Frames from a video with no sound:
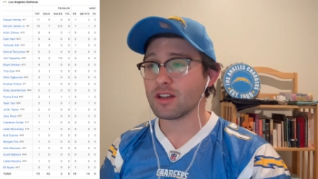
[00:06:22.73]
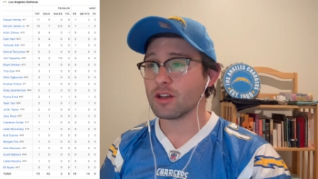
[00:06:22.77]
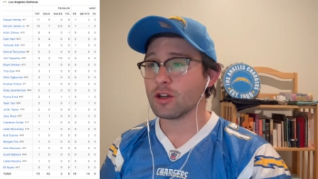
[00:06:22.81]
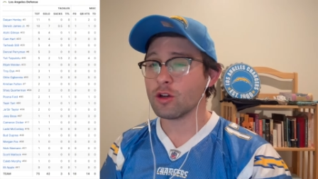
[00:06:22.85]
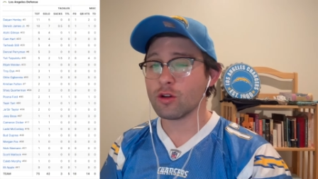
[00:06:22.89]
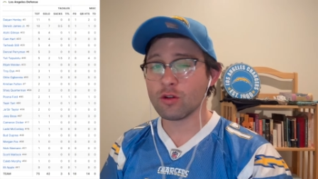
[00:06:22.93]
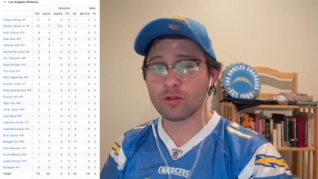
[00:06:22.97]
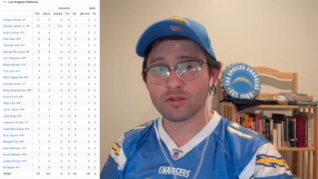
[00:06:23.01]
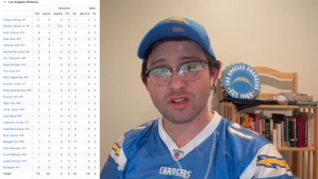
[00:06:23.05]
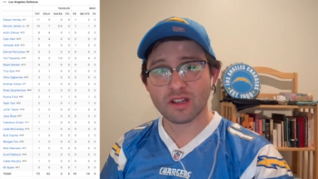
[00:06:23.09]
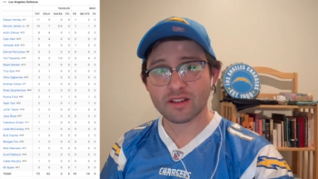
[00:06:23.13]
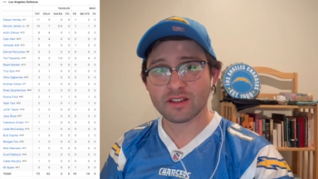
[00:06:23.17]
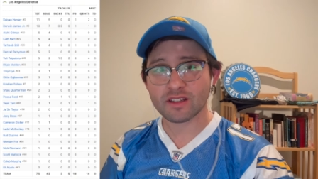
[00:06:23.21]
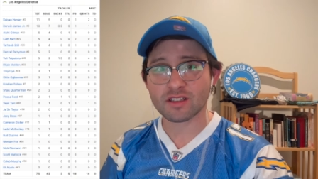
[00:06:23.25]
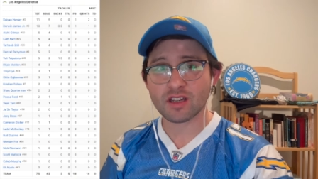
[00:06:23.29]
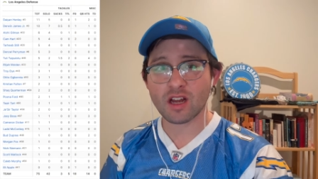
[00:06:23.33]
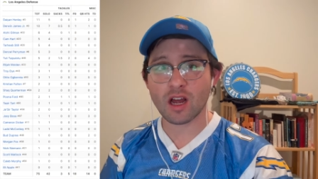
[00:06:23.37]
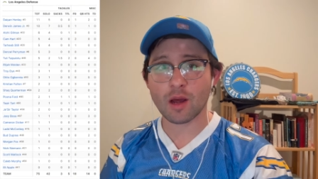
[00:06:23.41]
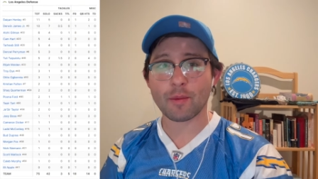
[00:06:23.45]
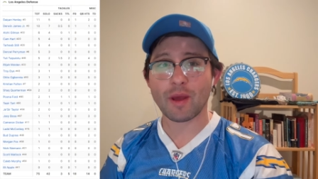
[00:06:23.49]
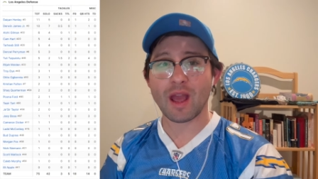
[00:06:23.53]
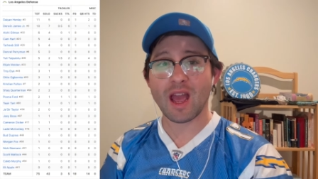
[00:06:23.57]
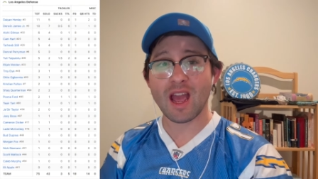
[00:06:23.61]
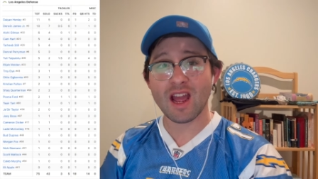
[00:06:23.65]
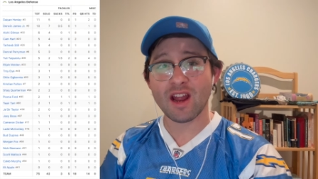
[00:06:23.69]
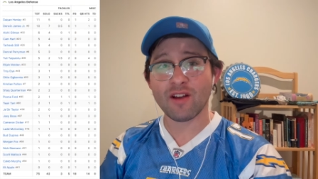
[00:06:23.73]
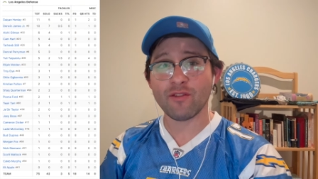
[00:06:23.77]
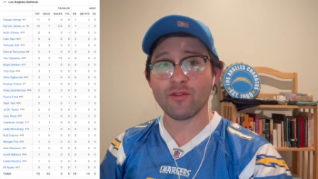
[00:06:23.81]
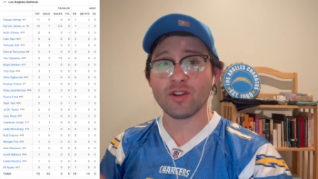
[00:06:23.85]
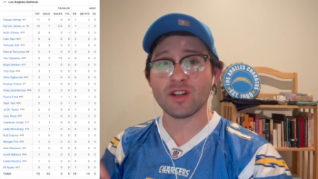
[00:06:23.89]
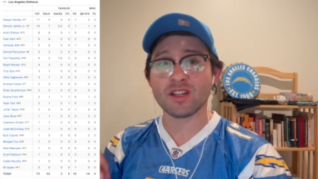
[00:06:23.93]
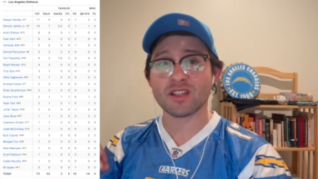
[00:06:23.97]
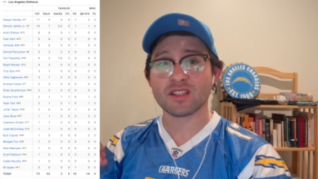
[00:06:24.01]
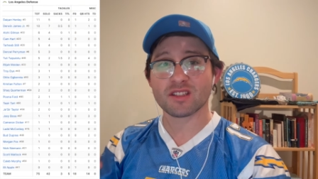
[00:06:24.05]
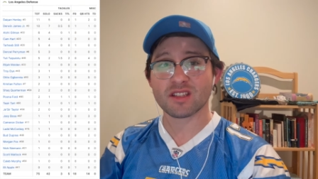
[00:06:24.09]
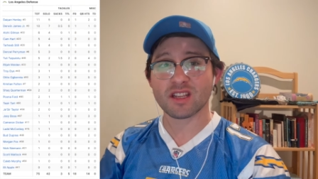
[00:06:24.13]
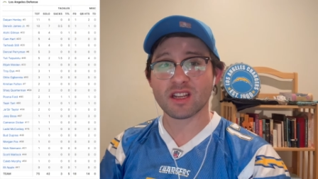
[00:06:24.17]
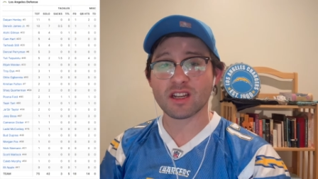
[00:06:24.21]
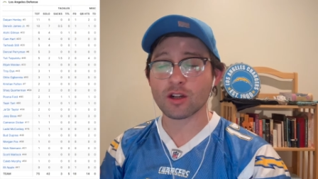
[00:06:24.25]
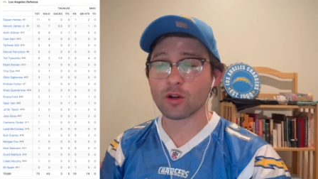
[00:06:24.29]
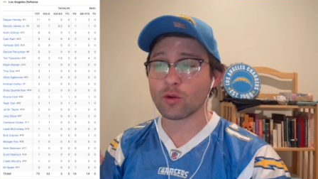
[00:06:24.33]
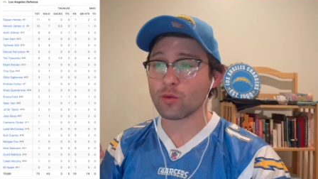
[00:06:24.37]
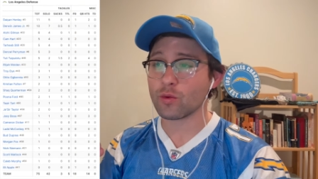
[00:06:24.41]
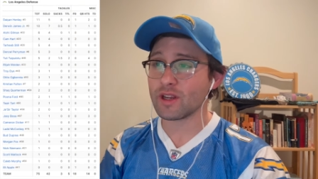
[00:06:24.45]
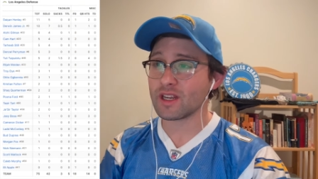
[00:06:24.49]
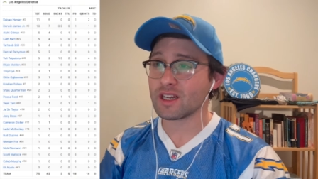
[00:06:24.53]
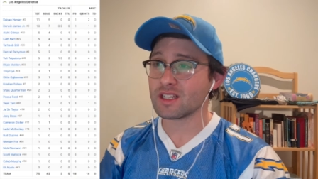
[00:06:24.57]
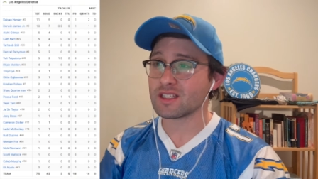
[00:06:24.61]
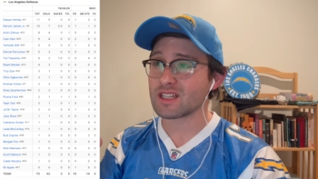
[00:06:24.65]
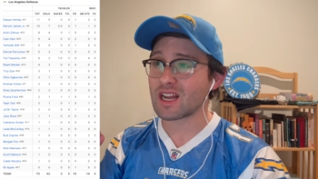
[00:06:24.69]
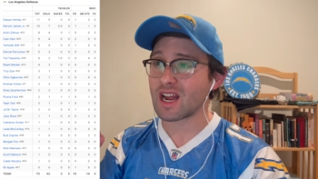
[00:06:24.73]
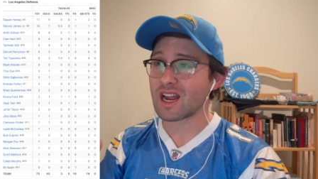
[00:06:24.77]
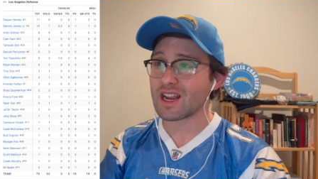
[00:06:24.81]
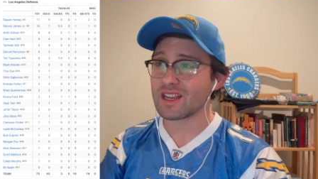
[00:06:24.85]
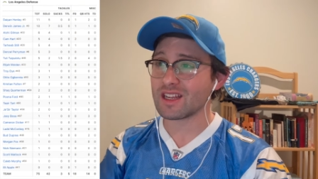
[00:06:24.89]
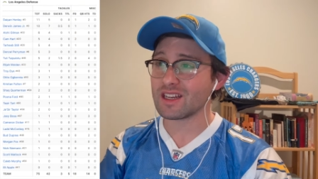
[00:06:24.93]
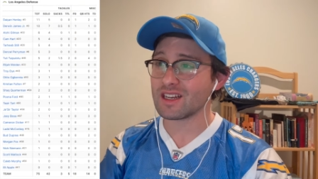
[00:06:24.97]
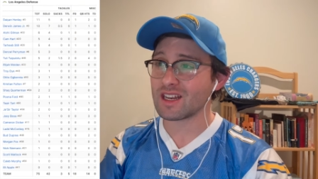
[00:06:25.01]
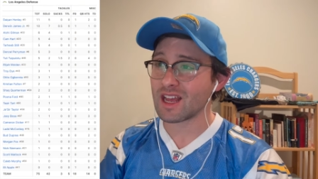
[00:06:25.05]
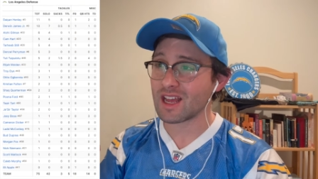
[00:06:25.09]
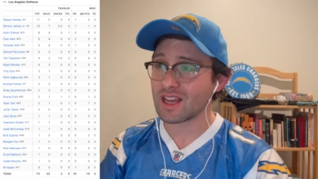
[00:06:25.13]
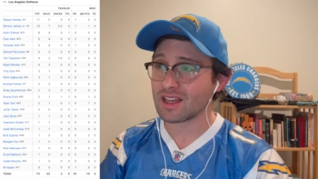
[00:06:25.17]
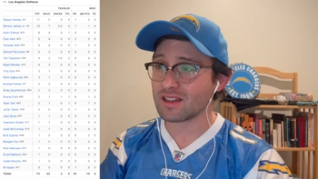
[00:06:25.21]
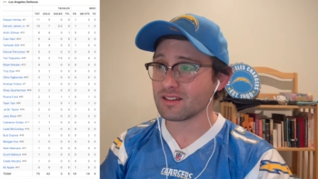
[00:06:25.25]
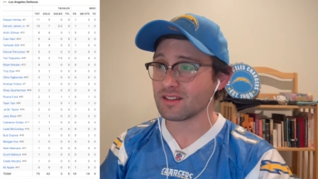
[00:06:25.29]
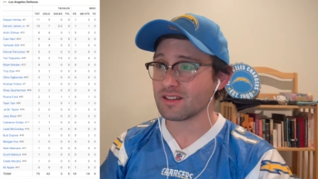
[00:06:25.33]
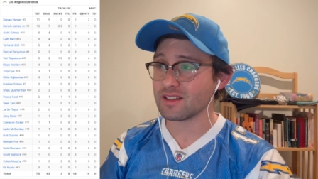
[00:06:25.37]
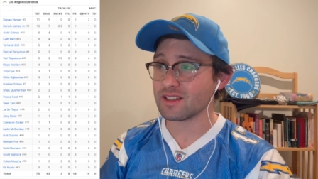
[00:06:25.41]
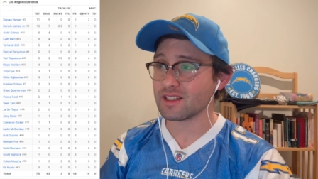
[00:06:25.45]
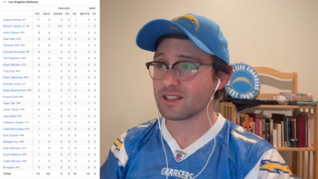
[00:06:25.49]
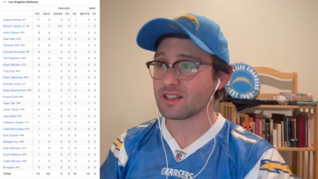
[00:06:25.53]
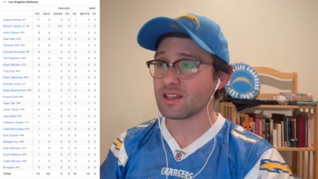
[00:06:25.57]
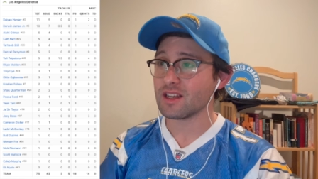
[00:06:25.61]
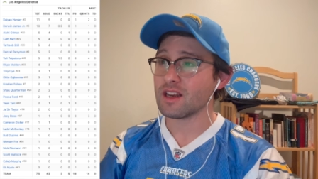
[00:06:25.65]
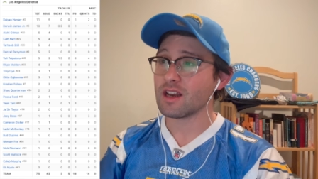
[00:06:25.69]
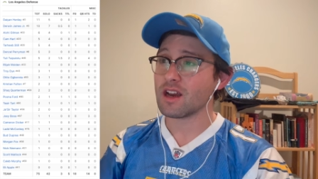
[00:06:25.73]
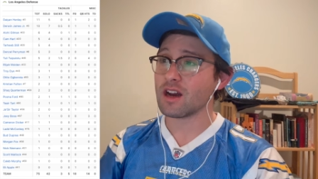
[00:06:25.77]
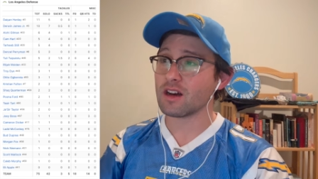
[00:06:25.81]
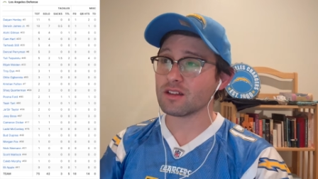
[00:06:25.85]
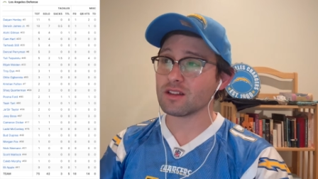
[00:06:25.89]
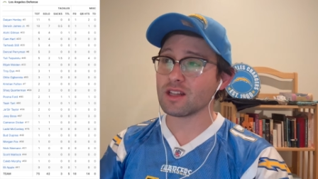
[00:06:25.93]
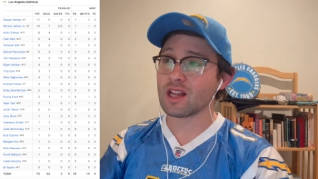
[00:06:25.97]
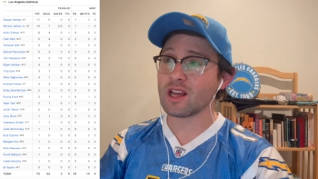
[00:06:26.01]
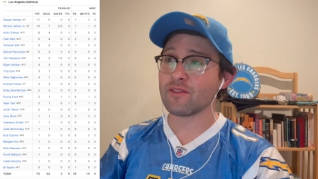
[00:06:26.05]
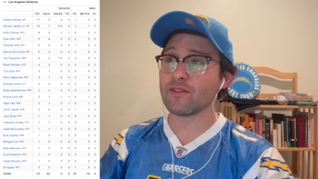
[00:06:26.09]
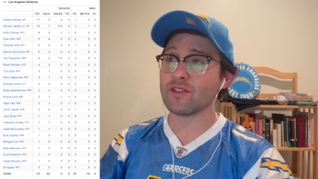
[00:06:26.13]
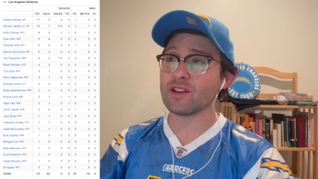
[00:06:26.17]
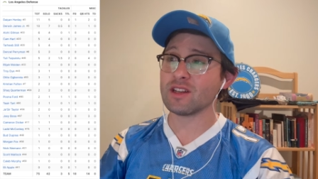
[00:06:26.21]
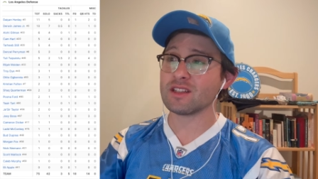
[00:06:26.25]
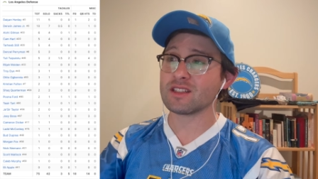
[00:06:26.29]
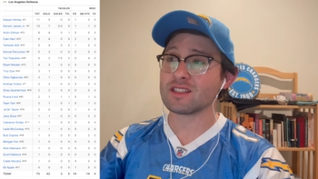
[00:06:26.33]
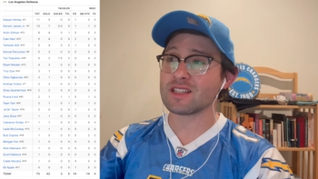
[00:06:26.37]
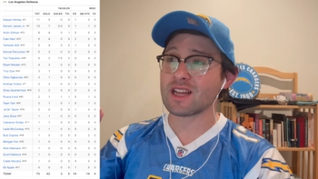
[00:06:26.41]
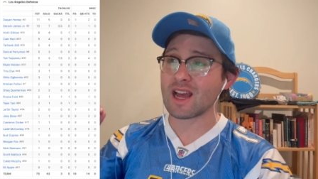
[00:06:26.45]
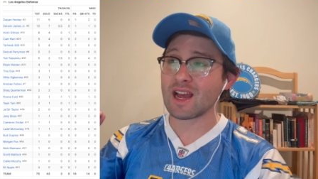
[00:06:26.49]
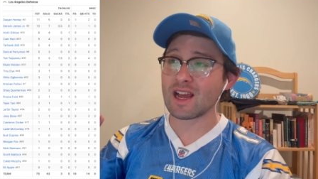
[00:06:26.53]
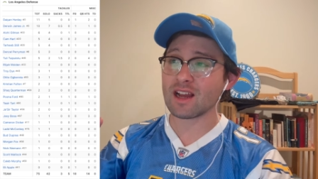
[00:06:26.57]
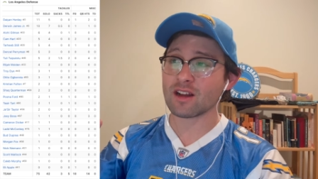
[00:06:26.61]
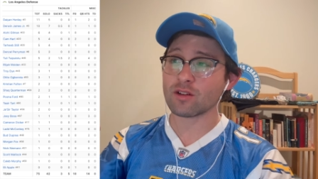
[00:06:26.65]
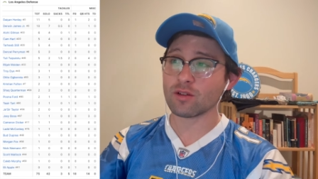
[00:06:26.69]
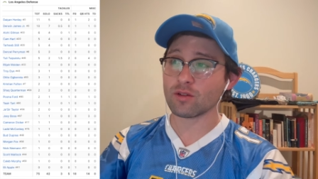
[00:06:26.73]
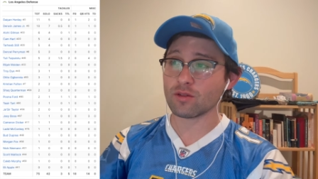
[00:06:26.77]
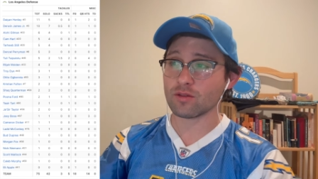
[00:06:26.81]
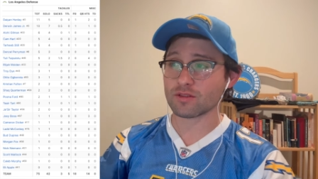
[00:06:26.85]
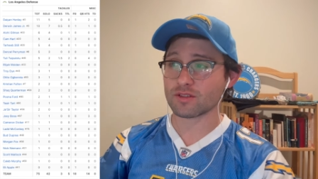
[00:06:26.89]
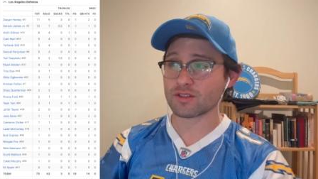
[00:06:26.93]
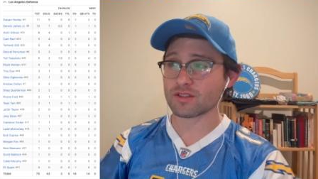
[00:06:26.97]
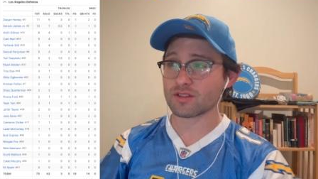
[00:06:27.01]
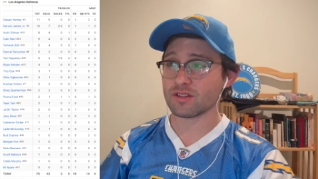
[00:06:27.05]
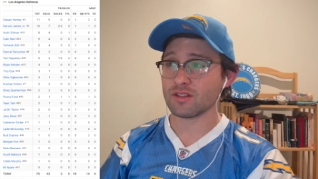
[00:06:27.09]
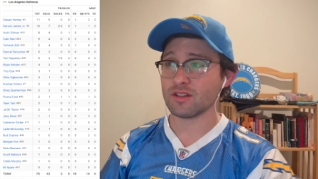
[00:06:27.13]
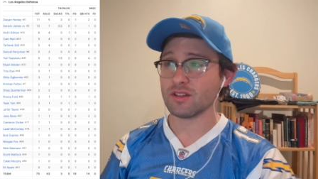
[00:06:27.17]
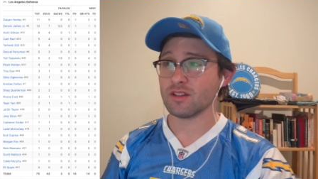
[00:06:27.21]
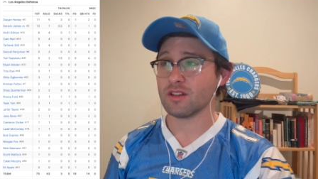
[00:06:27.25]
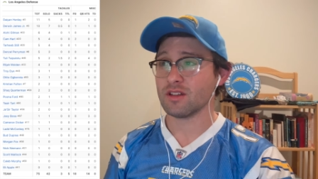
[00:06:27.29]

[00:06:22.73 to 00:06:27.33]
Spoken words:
Who's at the top every single week? Diane Henley, 11 tackles.